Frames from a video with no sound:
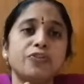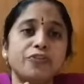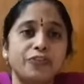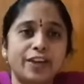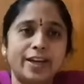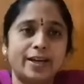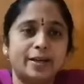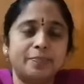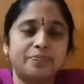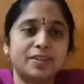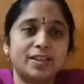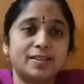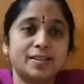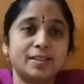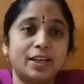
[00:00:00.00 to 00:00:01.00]
feed,
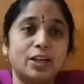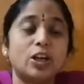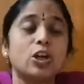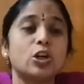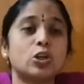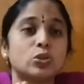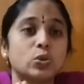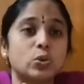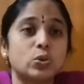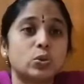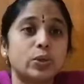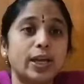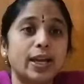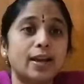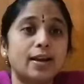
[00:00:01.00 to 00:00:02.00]
isn't it? So
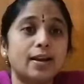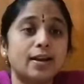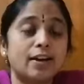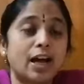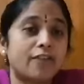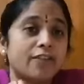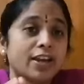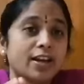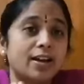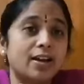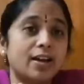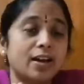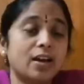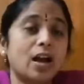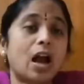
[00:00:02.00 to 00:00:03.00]
today I will
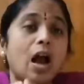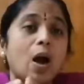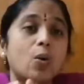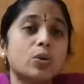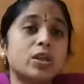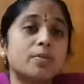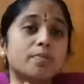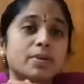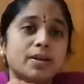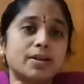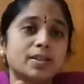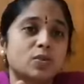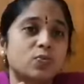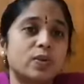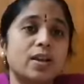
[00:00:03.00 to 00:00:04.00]
learn how the
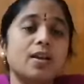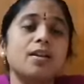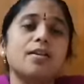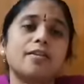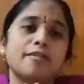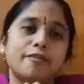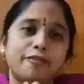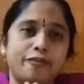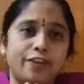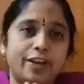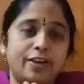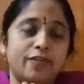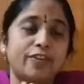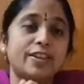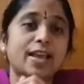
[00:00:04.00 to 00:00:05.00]
birds will
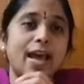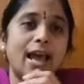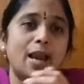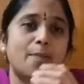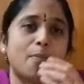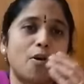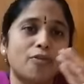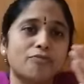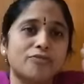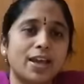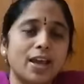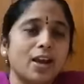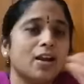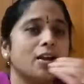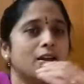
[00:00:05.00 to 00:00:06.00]
feed with the help of
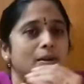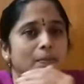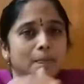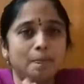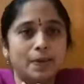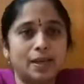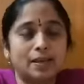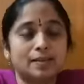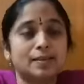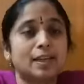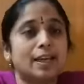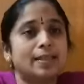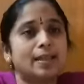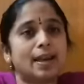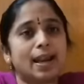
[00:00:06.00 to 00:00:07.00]
their
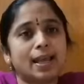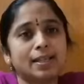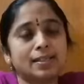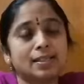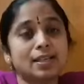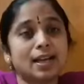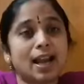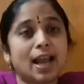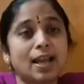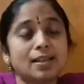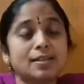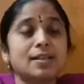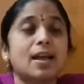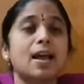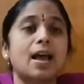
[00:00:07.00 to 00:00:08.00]
beaks. In the next
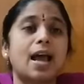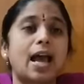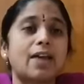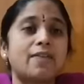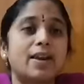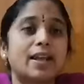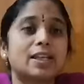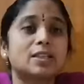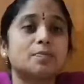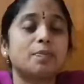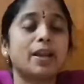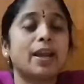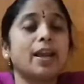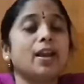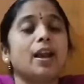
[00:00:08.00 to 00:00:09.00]
class, I will
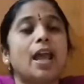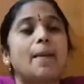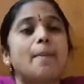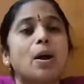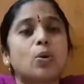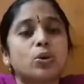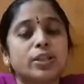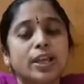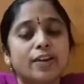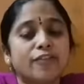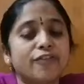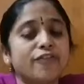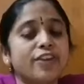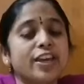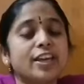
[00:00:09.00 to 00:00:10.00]
explain about their
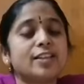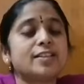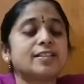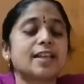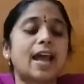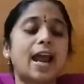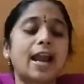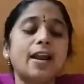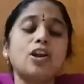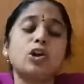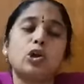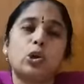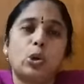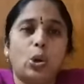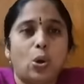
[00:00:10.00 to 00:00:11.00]
feet and
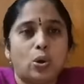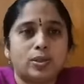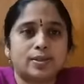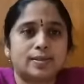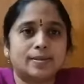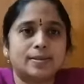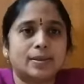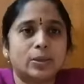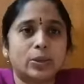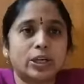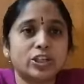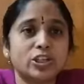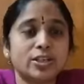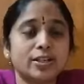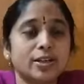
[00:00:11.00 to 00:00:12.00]
claws.
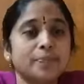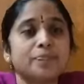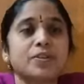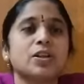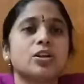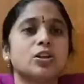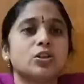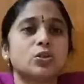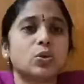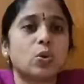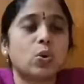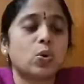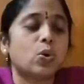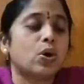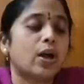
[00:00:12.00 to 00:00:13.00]
Okay children?
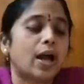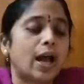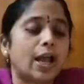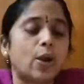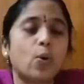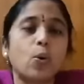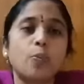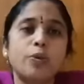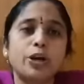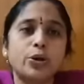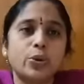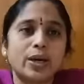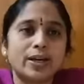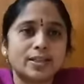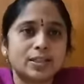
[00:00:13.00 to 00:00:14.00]
So I hope did
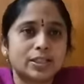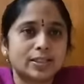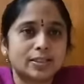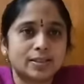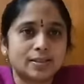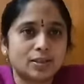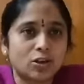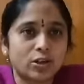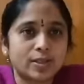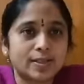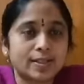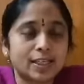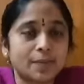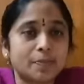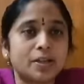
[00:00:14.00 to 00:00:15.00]
you understand this
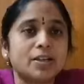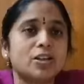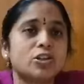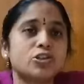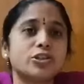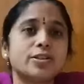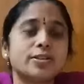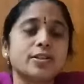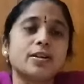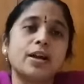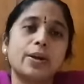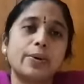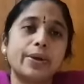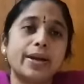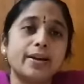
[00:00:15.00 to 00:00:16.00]
concept. Children,
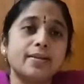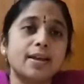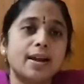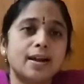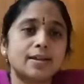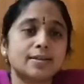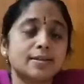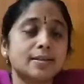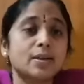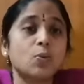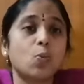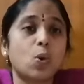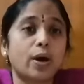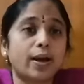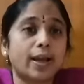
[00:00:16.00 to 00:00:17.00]
read the
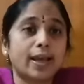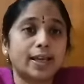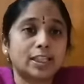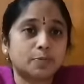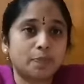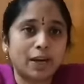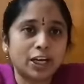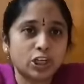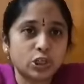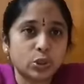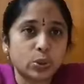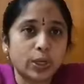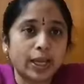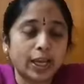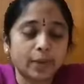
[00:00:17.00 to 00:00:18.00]
lesson what I explained
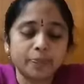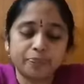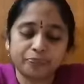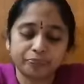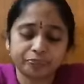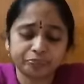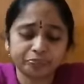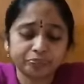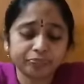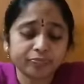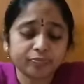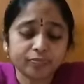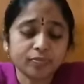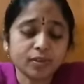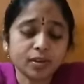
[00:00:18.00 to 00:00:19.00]
today.
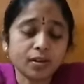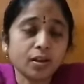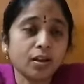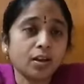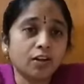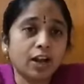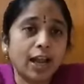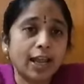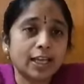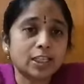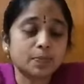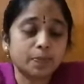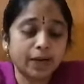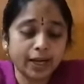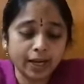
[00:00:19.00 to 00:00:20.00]
I
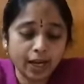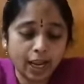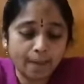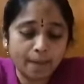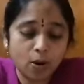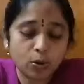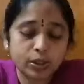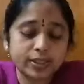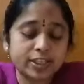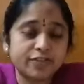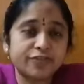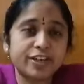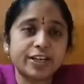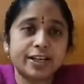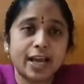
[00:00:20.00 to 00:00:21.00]
explained about the
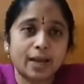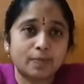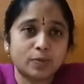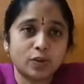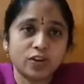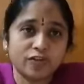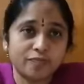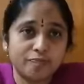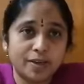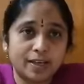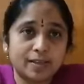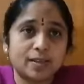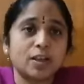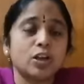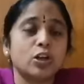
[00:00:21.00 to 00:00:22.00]
different types of
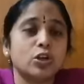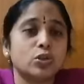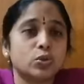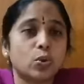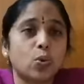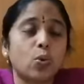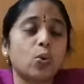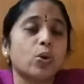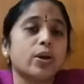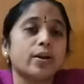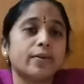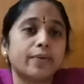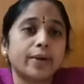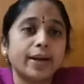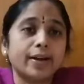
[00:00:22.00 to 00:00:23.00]
beaks. So
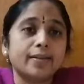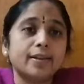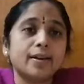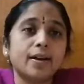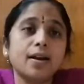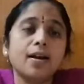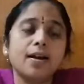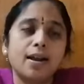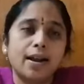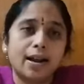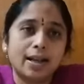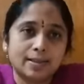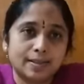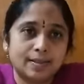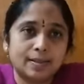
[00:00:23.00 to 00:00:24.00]
read the
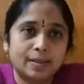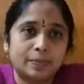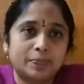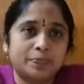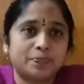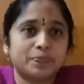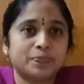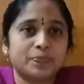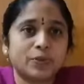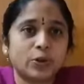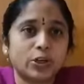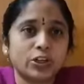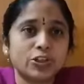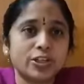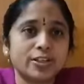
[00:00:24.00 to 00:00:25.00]
lesson.
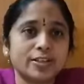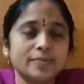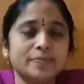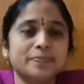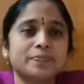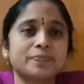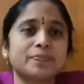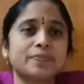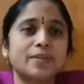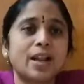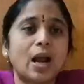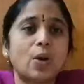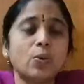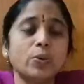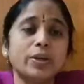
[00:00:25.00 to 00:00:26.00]
Okay children?
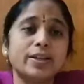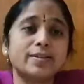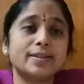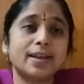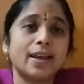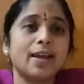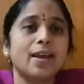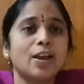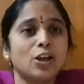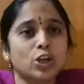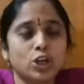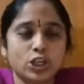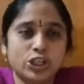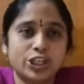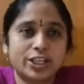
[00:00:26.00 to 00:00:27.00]
Now it's a
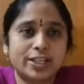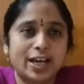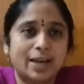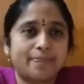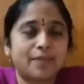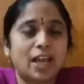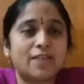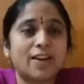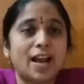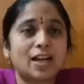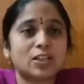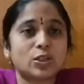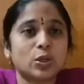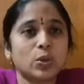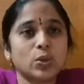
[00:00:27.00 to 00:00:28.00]
question time. I will
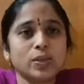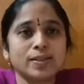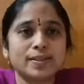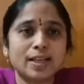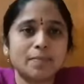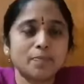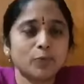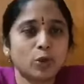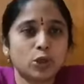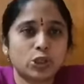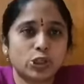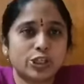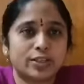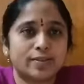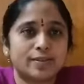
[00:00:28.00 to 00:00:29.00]
ask you some
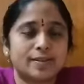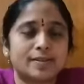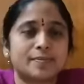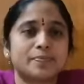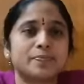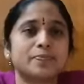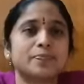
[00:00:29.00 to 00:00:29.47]
questions.